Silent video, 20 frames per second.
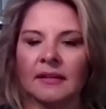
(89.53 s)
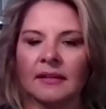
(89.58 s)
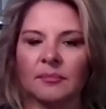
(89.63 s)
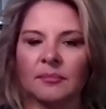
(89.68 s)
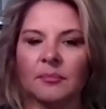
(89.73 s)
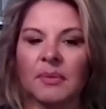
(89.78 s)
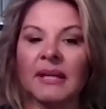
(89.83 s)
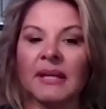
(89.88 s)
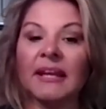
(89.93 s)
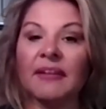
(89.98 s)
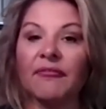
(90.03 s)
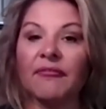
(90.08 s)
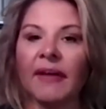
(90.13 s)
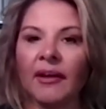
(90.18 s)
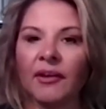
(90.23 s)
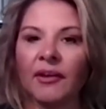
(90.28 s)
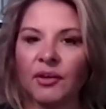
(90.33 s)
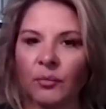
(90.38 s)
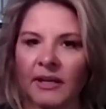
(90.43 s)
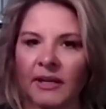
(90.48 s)
being
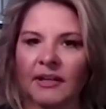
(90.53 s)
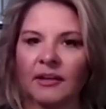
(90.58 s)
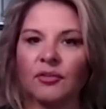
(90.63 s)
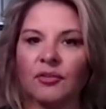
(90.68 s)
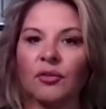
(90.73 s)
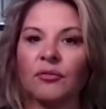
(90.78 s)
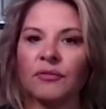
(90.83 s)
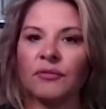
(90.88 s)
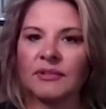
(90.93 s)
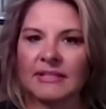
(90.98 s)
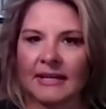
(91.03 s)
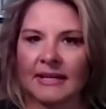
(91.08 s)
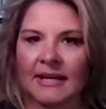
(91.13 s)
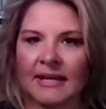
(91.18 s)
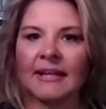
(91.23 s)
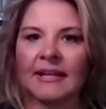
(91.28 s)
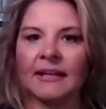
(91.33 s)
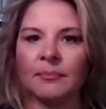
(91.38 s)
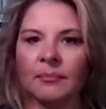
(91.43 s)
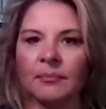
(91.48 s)
evaluated over
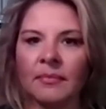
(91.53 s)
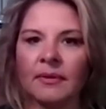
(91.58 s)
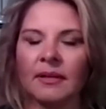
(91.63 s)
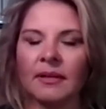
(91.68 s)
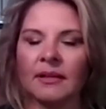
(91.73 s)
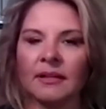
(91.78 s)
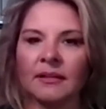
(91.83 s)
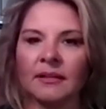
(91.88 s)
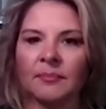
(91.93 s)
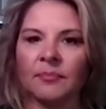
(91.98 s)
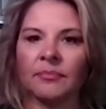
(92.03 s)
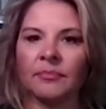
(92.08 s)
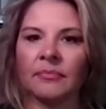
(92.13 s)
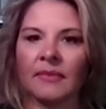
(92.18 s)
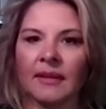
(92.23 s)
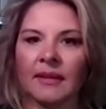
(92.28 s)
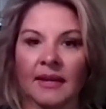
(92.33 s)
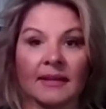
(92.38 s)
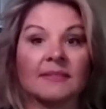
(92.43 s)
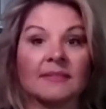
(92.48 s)
time
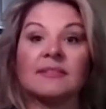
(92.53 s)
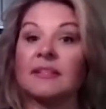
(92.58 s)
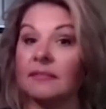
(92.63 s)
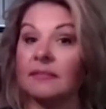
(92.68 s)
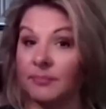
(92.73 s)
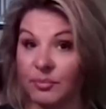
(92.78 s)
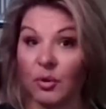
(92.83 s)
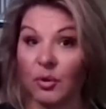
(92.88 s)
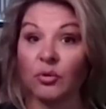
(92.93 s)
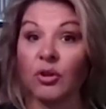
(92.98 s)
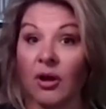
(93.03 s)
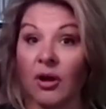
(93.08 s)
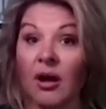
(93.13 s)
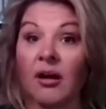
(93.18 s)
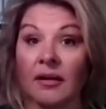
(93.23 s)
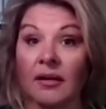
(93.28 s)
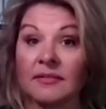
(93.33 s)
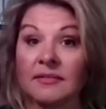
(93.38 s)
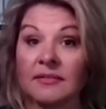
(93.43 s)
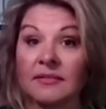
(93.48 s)
as it
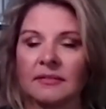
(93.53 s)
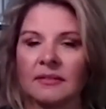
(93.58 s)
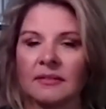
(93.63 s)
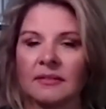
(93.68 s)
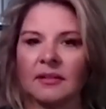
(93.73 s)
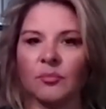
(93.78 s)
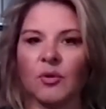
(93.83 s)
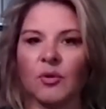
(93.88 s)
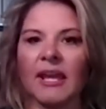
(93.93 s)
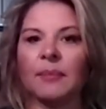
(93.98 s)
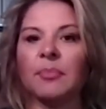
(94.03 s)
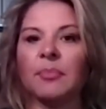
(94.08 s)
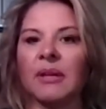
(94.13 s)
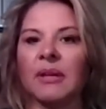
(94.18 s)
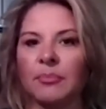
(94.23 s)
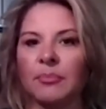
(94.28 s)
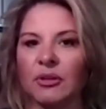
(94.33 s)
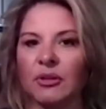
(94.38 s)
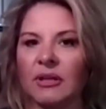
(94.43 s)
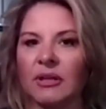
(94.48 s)
prolonged. We had
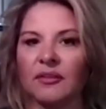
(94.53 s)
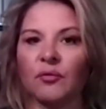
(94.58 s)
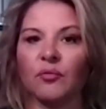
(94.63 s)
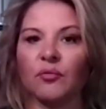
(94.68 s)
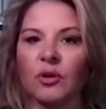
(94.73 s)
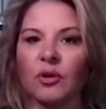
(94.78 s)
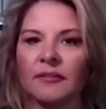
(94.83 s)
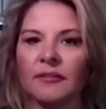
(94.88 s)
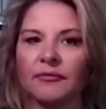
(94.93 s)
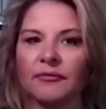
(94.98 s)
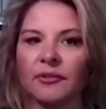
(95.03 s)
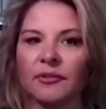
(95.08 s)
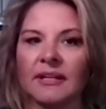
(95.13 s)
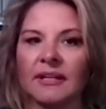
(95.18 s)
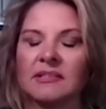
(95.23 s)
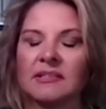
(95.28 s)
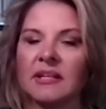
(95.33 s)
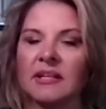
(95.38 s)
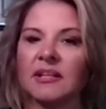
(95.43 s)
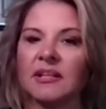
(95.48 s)
people out of work for an
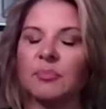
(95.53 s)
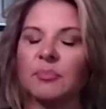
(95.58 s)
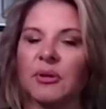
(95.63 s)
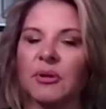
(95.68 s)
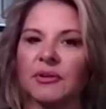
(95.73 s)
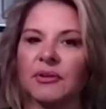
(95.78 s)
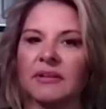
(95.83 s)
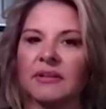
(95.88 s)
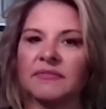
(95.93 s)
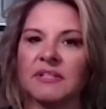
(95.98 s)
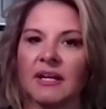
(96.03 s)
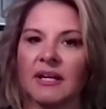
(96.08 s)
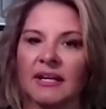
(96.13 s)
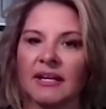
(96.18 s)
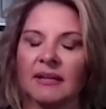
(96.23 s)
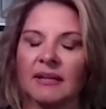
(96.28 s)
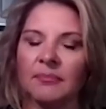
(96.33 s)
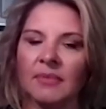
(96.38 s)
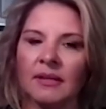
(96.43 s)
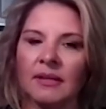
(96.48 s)
extended period of
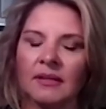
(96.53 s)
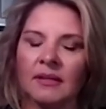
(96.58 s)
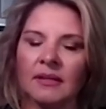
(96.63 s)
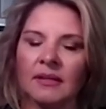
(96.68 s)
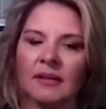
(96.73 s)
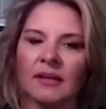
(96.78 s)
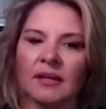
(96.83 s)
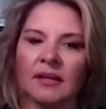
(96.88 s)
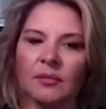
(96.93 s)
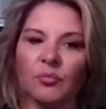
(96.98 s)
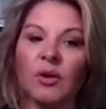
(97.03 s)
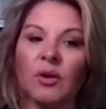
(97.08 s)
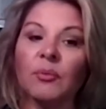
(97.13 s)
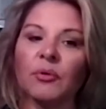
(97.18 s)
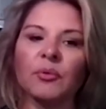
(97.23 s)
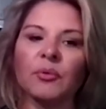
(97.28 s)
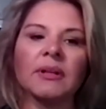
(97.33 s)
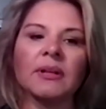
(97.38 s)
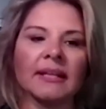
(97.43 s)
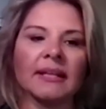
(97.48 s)
time. We
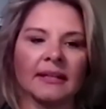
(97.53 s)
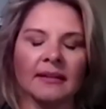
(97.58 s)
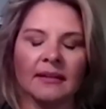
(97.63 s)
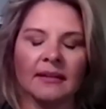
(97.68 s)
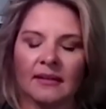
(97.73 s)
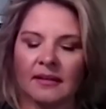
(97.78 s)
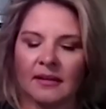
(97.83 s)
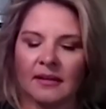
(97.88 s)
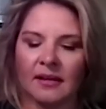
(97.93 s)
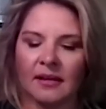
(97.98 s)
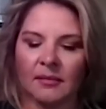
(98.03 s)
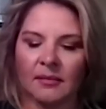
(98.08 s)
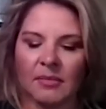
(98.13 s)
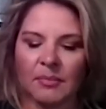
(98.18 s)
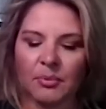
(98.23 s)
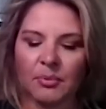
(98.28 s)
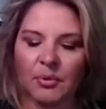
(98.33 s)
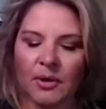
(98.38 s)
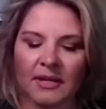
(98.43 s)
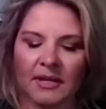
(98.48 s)
were really
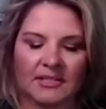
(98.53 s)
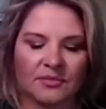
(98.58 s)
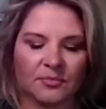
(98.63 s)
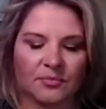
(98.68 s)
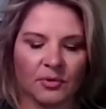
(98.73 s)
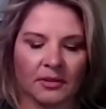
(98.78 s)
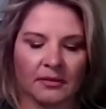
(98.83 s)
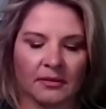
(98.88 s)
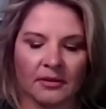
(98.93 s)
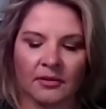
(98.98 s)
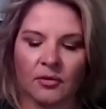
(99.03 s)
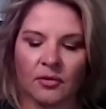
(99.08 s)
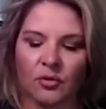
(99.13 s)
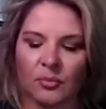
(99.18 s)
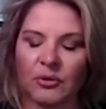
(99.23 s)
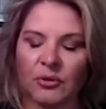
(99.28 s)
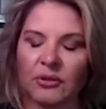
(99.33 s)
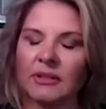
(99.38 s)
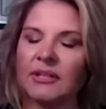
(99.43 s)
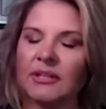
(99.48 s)
impressed with our
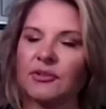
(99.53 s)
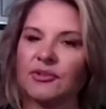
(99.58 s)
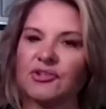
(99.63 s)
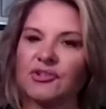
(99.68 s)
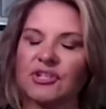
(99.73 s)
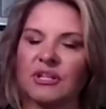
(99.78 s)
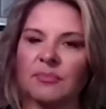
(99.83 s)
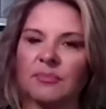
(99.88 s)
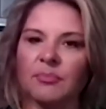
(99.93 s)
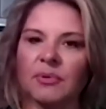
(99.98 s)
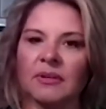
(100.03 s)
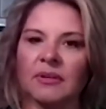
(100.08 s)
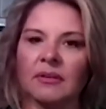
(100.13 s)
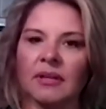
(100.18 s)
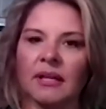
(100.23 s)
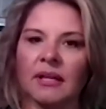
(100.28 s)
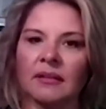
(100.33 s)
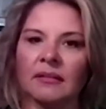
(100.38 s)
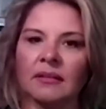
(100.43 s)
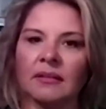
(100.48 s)
corporate leadership
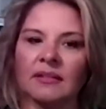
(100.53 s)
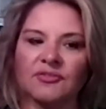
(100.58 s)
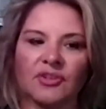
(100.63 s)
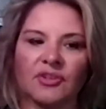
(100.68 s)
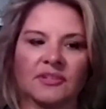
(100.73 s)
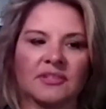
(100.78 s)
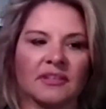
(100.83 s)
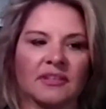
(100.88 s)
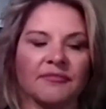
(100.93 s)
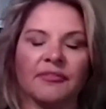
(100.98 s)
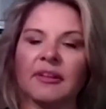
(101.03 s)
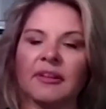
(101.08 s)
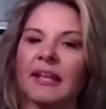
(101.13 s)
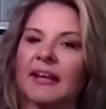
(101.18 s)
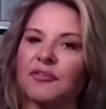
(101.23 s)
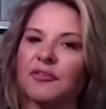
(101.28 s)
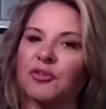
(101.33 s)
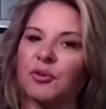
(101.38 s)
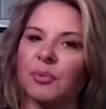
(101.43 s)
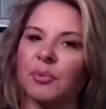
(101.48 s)
and just the
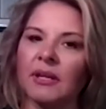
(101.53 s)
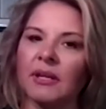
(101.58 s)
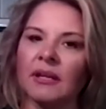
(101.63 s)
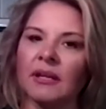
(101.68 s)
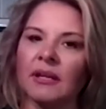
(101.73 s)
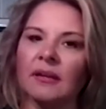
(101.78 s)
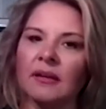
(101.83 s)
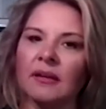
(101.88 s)
philanthropy